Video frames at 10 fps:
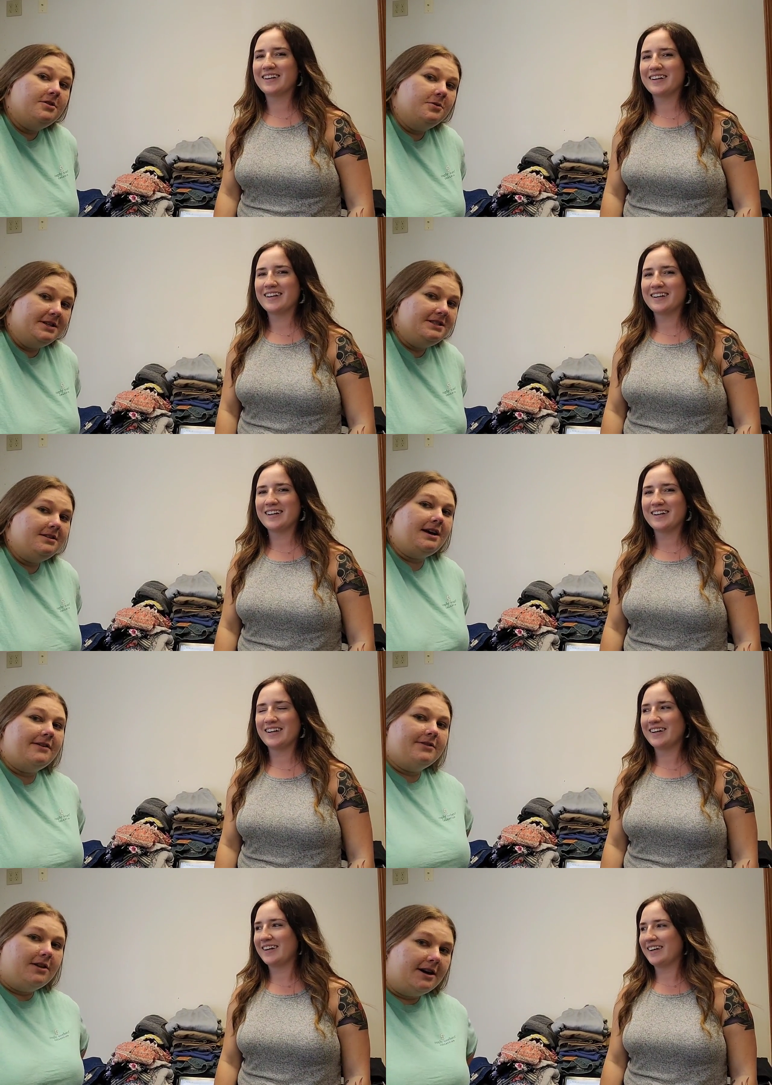Speaker 1: we still
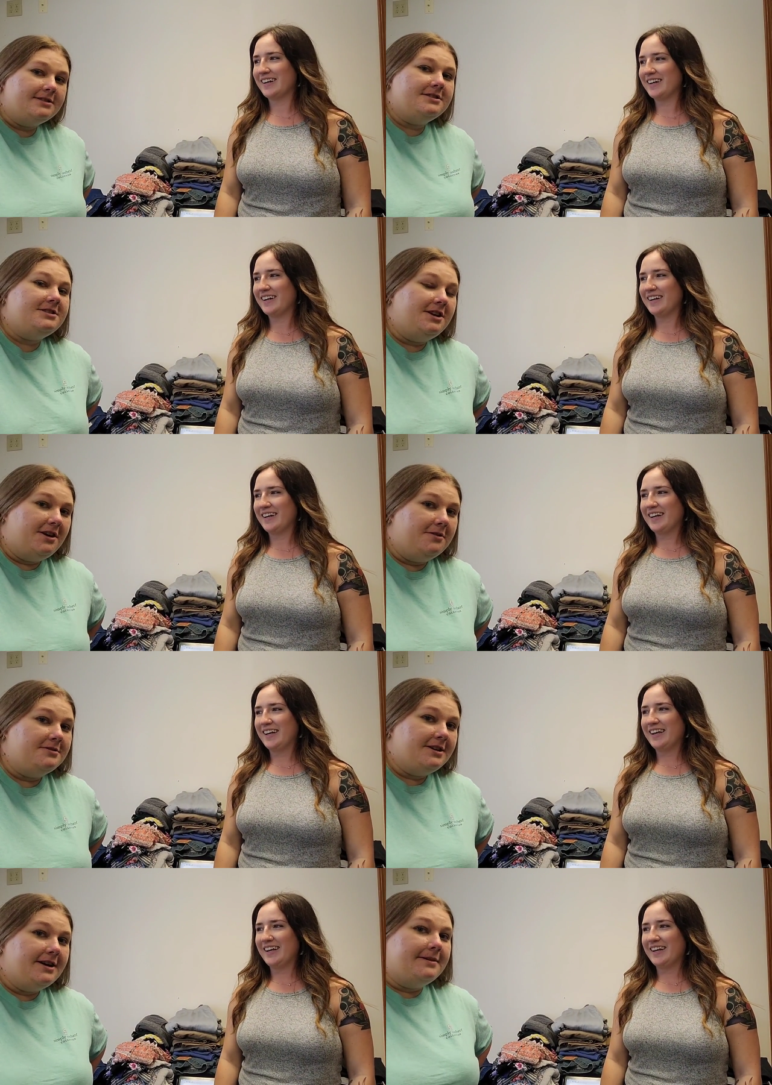have lots to go
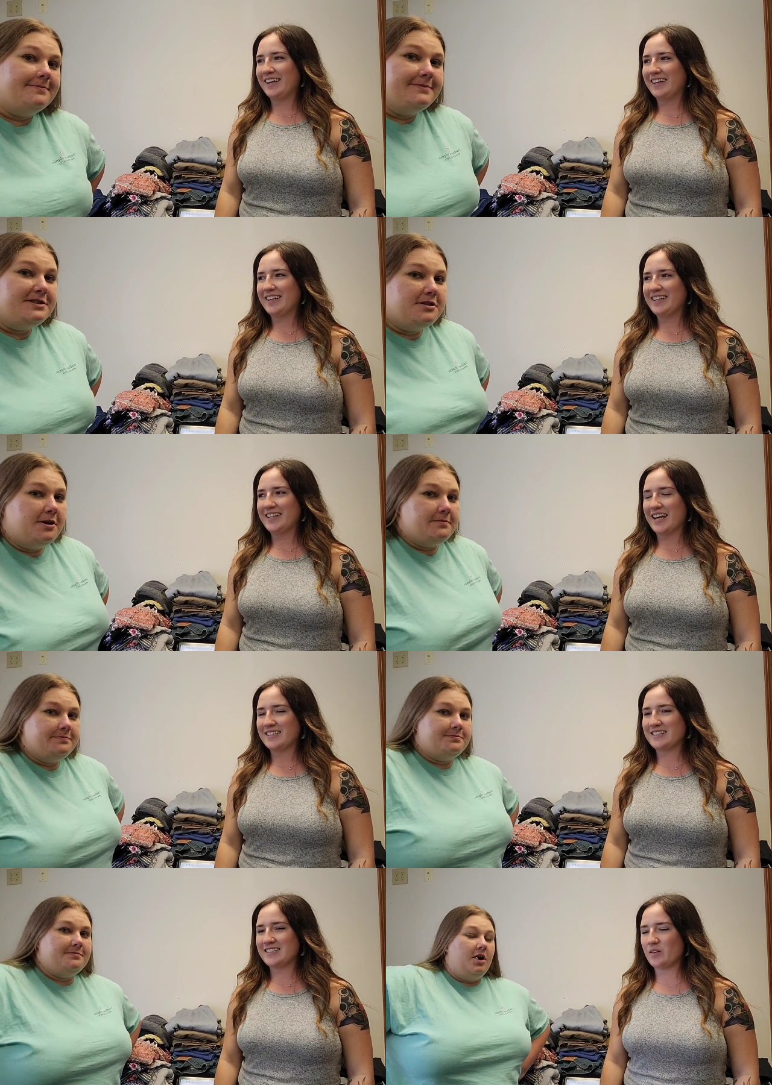today. So
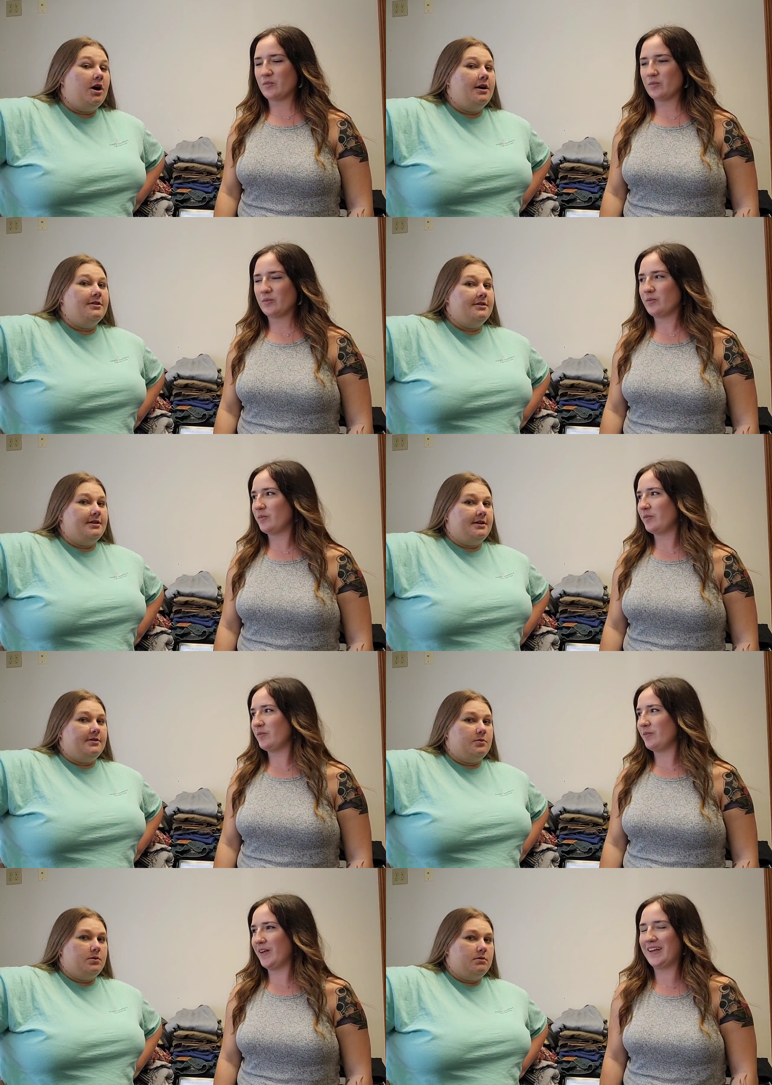yes. on to the
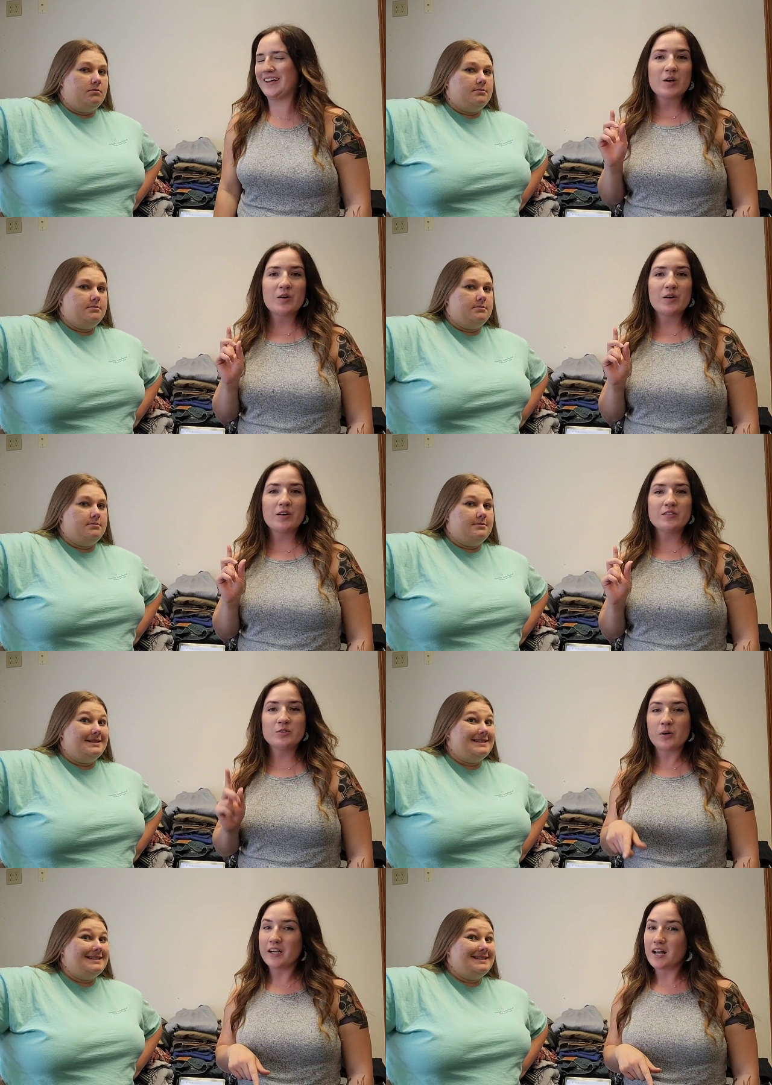next.
Speaker 2: So uh,
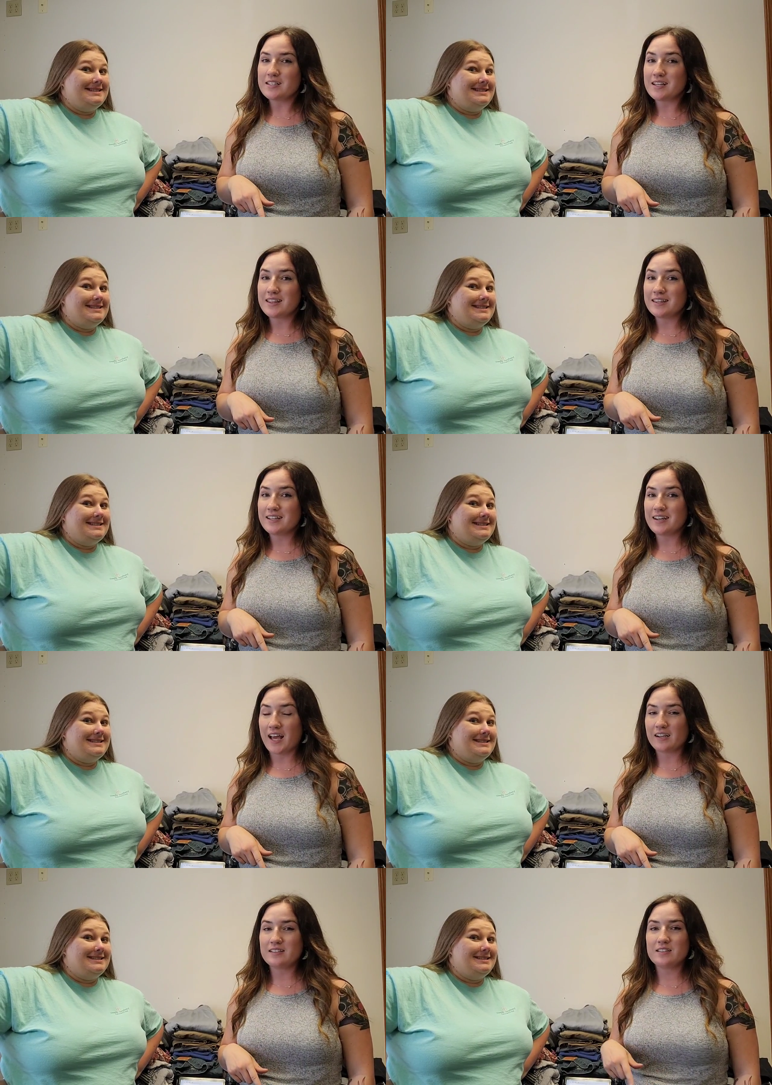join us in the
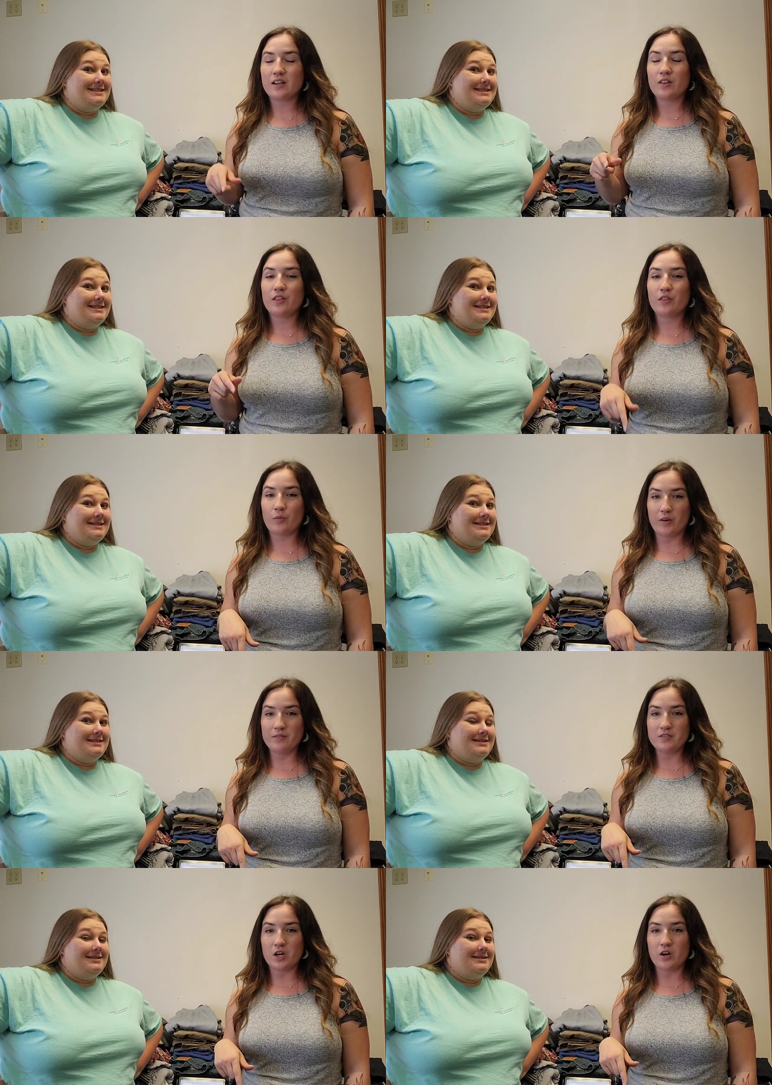next
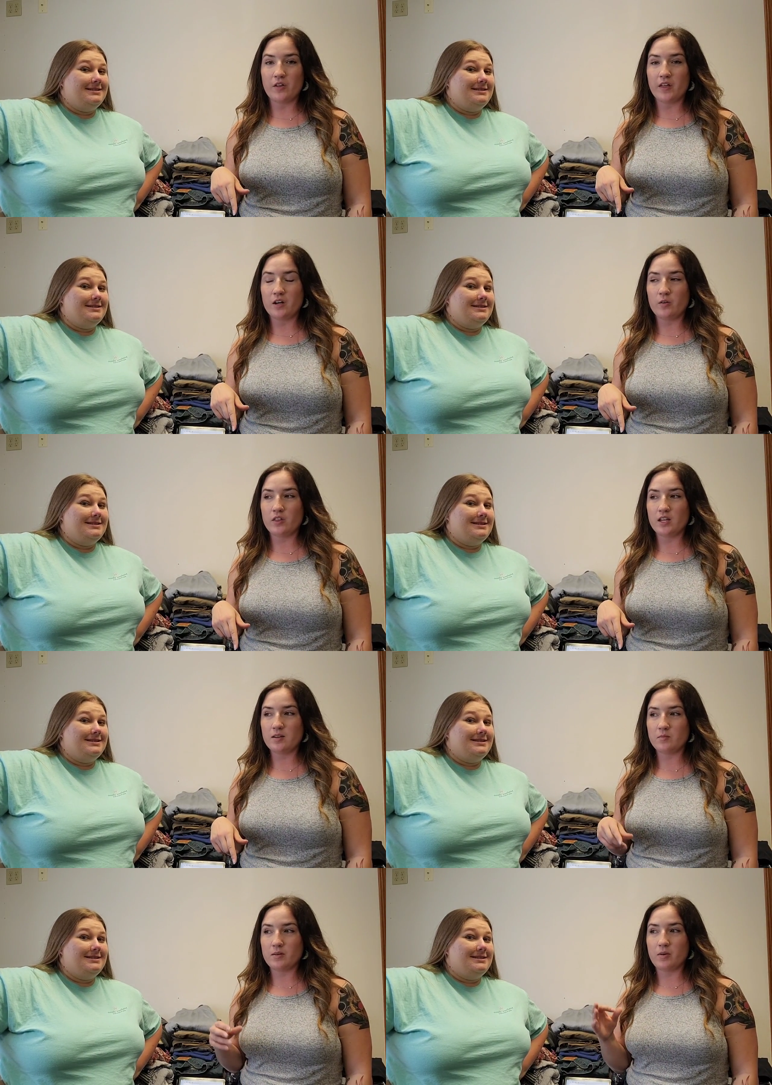thrift haul. That'll
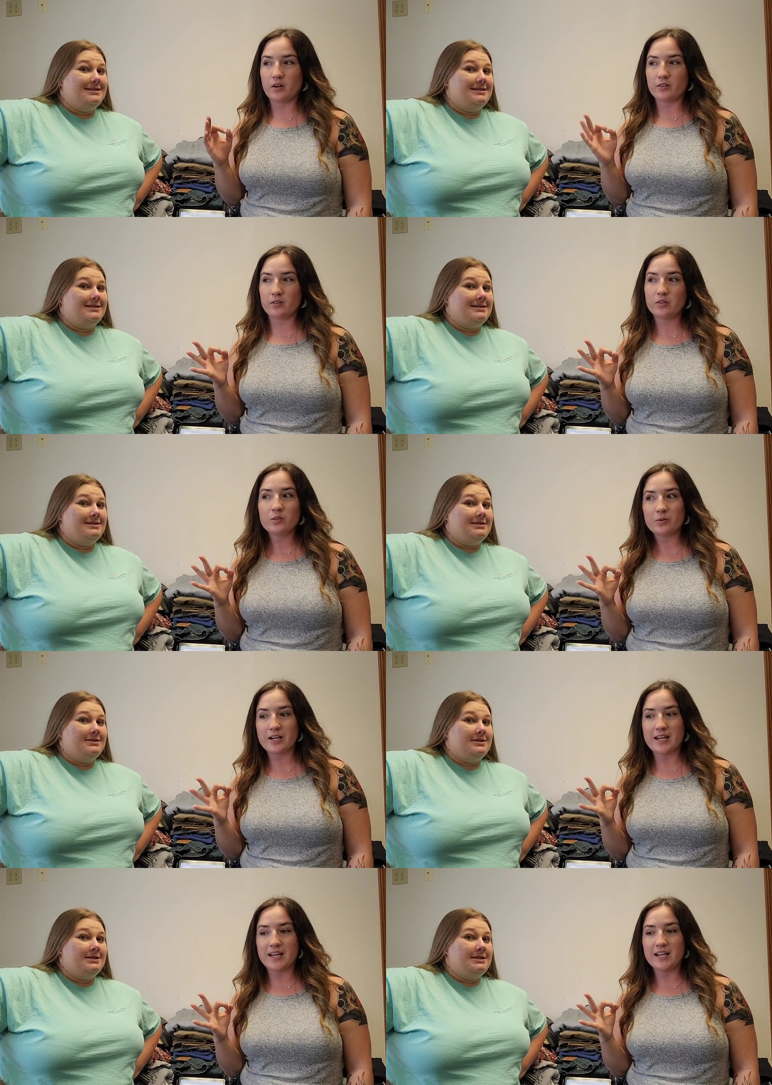then be part
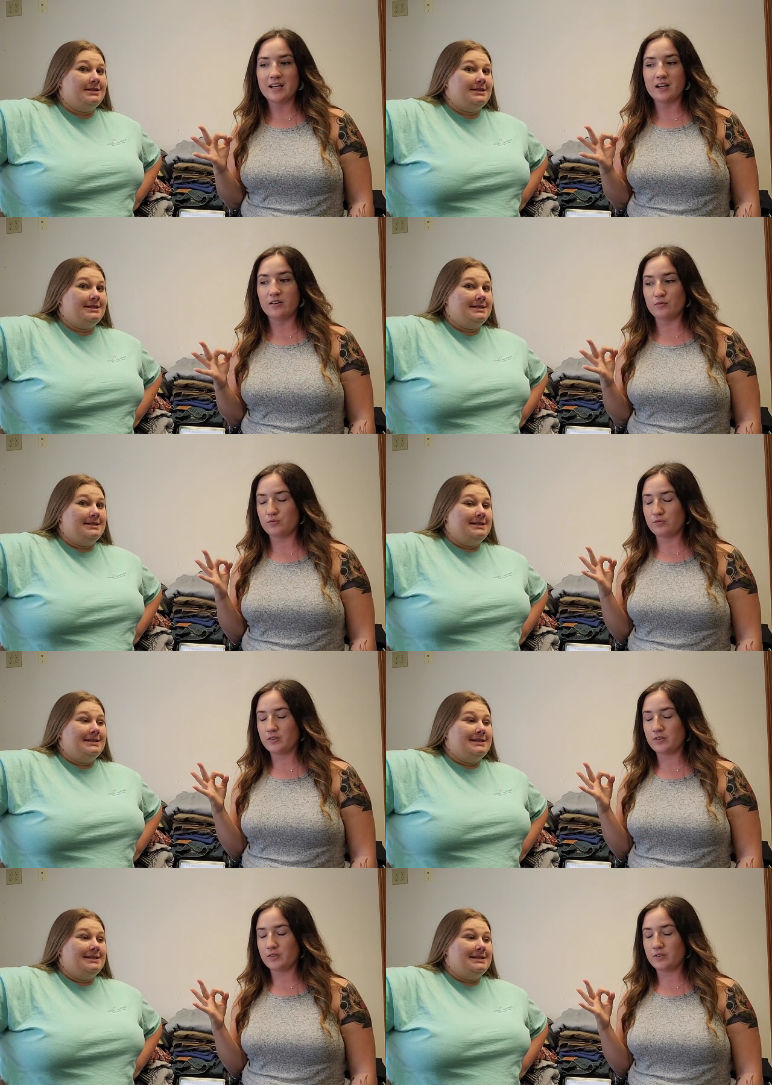three of